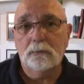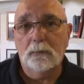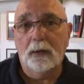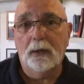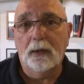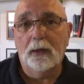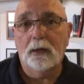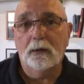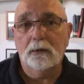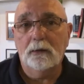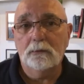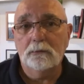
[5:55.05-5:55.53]

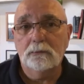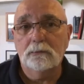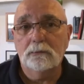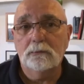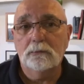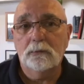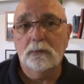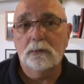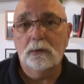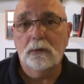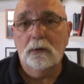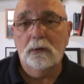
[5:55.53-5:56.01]
Yeah.
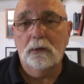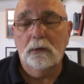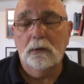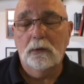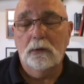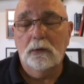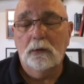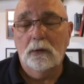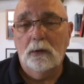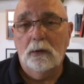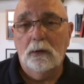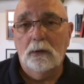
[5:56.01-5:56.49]

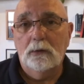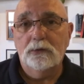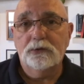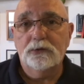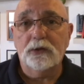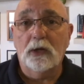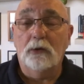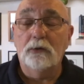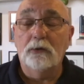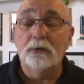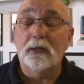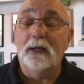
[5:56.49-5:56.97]

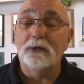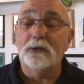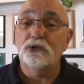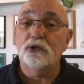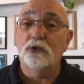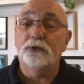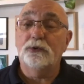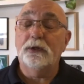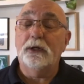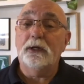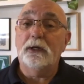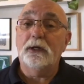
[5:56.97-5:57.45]
So that's
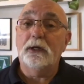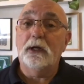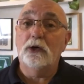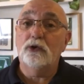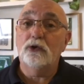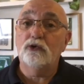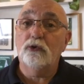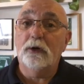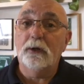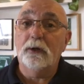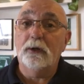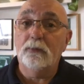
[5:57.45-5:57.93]
on the
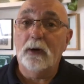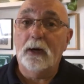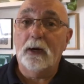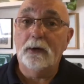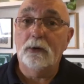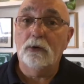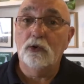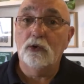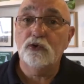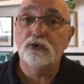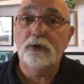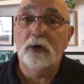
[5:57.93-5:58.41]
Chronic
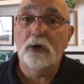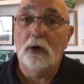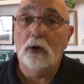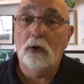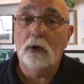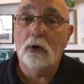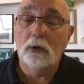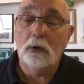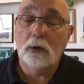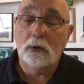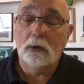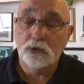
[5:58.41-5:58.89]
Pain Austria.
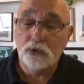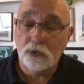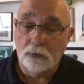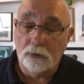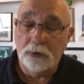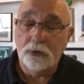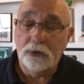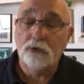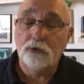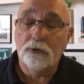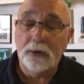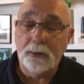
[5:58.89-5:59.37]
Sorry,
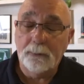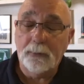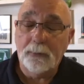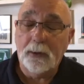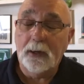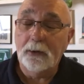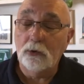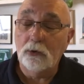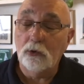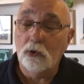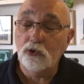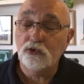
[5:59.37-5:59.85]
Chronic
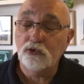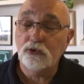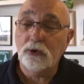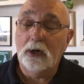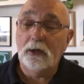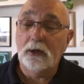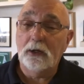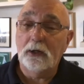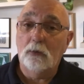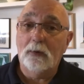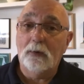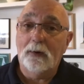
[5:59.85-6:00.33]
Pain
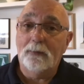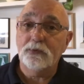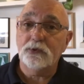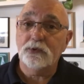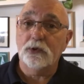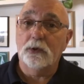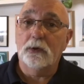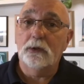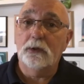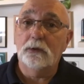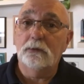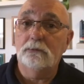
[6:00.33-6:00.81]
Australia
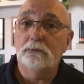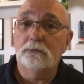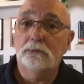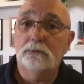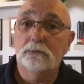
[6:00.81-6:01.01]
website.